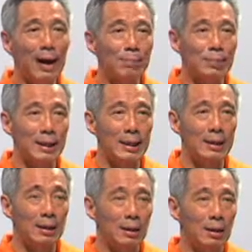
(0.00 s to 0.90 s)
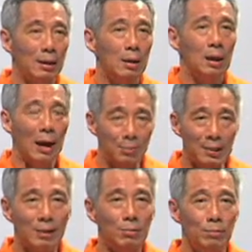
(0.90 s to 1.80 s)
upset
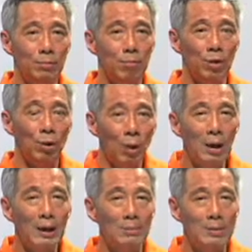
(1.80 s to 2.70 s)
with the world,